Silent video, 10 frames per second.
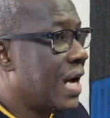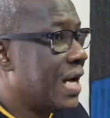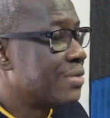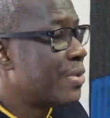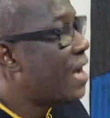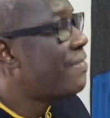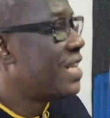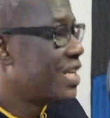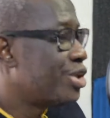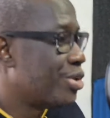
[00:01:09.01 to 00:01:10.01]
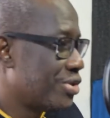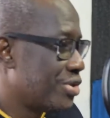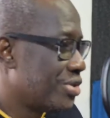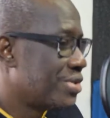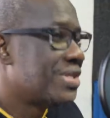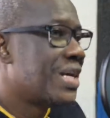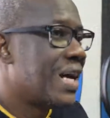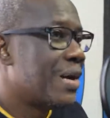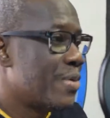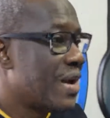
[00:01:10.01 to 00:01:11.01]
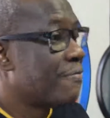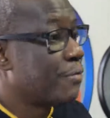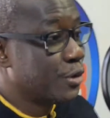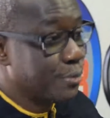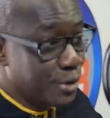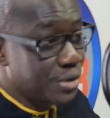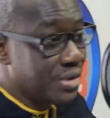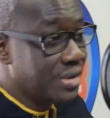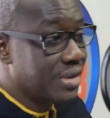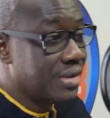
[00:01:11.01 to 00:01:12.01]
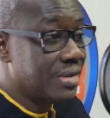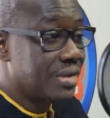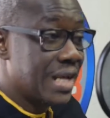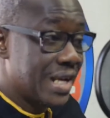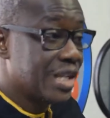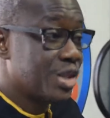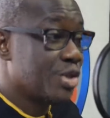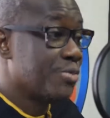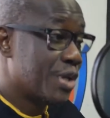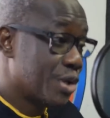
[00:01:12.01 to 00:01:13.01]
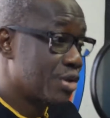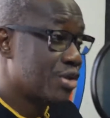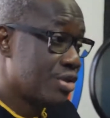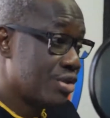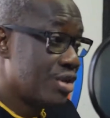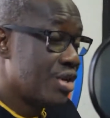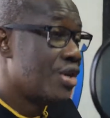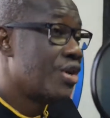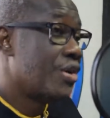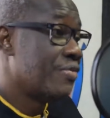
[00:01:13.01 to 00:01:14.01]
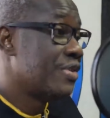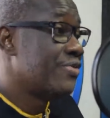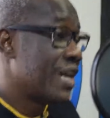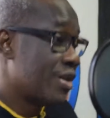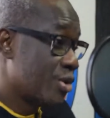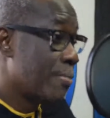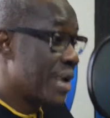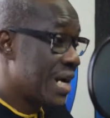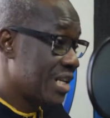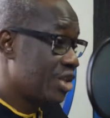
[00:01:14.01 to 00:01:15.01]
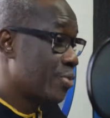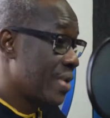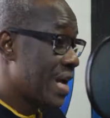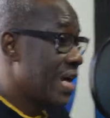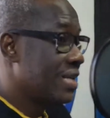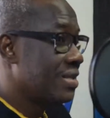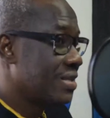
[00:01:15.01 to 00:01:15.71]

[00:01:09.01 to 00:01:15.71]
And we have elections. We have postponed elections because of this virus. On by-election we had,